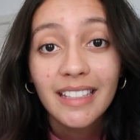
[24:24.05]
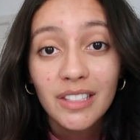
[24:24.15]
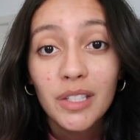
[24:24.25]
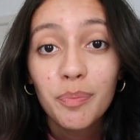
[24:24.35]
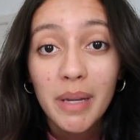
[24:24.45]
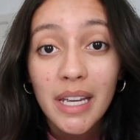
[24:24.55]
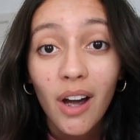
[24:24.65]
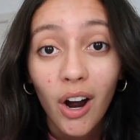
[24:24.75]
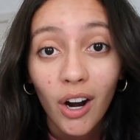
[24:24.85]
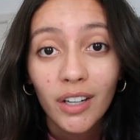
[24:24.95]
and this is
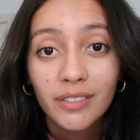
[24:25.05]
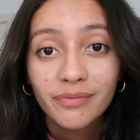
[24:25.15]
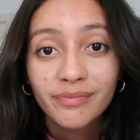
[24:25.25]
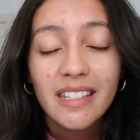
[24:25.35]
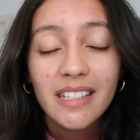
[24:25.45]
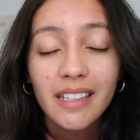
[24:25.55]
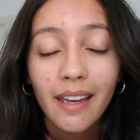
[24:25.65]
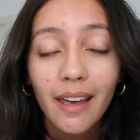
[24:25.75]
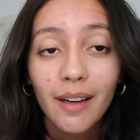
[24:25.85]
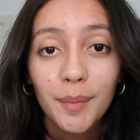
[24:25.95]
PR.
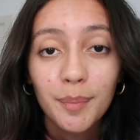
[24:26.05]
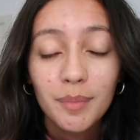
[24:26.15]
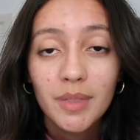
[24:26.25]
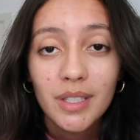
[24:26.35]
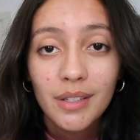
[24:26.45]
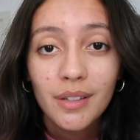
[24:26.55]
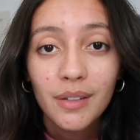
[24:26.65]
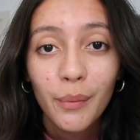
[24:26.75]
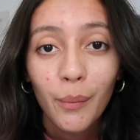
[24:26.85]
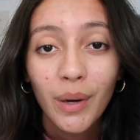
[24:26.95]
Skims
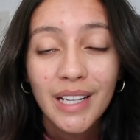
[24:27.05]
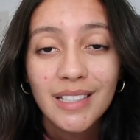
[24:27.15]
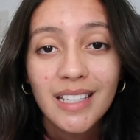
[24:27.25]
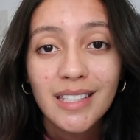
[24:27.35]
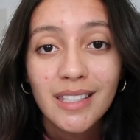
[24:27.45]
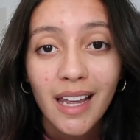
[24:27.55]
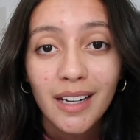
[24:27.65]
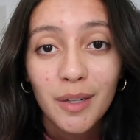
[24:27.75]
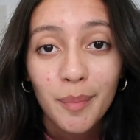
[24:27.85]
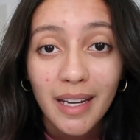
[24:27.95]
wanted to
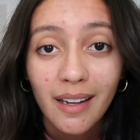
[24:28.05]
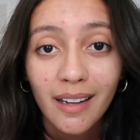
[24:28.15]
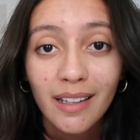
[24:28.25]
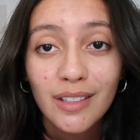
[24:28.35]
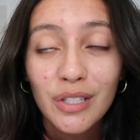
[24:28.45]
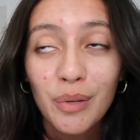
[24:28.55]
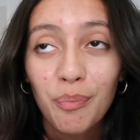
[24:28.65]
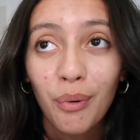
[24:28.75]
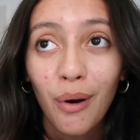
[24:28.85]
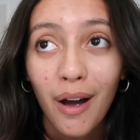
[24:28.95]
send me some
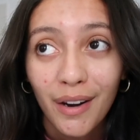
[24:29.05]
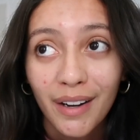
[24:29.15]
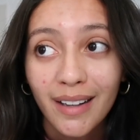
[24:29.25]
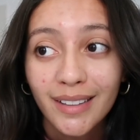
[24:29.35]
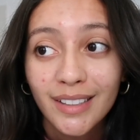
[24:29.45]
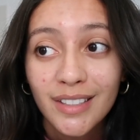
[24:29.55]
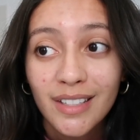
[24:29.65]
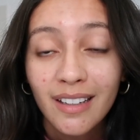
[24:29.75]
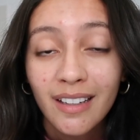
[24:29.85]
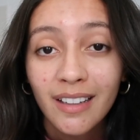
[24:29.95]

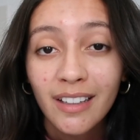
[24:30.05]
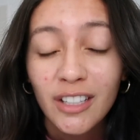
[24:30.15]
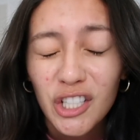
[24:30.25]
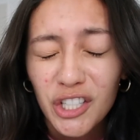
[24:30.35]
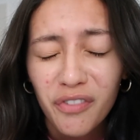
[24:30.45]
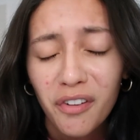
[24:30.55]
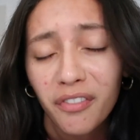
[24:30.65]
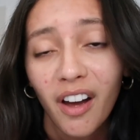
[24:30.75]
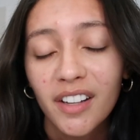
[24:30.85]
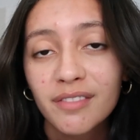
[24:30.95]
product just for
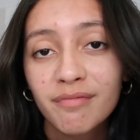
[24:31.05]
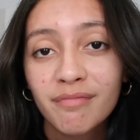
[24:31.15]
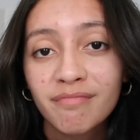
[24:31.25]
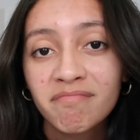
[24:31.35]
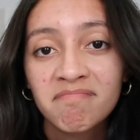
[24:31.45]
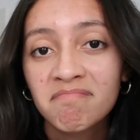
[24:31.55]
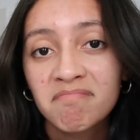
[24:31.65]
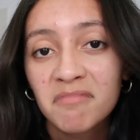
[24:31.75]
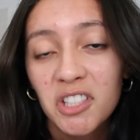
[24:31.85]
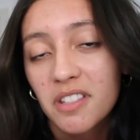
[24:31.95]
fun.
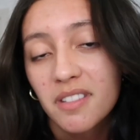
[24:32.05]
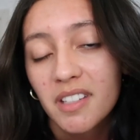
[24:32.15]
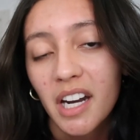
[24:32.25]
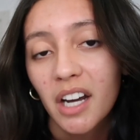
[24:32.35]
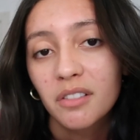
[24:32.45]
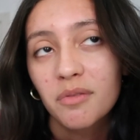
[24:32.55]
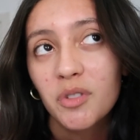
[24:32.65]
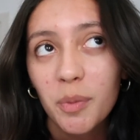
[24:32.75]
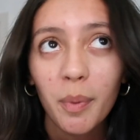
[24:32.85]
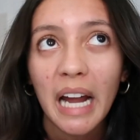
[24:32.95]
Just, you know,
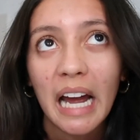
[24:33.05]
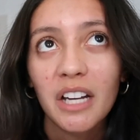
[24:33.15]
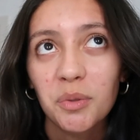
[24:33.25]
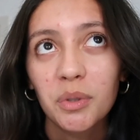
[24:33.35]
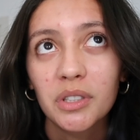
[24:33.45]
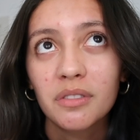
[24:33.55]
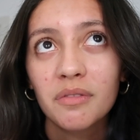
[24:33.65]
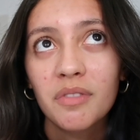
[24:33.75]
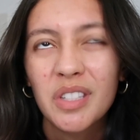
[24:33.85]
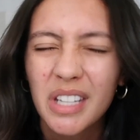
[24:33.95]
super casual
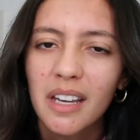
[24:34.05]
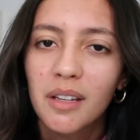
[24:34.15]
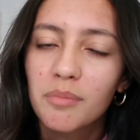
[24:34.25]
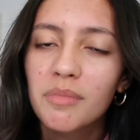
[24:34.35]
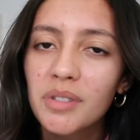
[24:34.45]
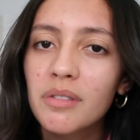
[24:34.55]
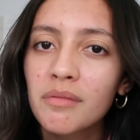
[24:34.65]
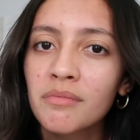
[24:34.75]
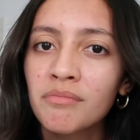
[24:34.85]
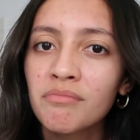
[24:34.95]
Skims,
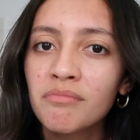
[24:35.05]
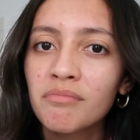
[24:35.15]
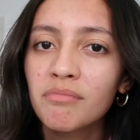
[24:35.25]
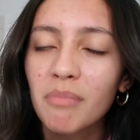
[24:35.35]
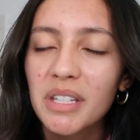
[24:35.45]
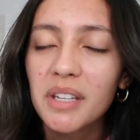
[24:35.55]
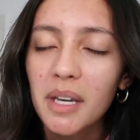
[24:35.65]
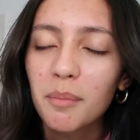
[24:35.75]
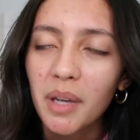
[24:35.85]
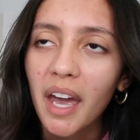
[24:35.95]
Miss
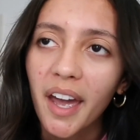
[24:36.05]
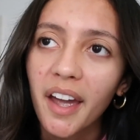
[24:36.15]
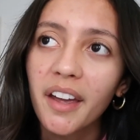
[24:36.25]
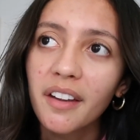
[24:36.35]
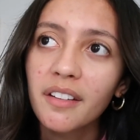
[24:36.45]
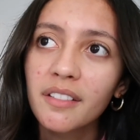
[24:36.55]
Kim K.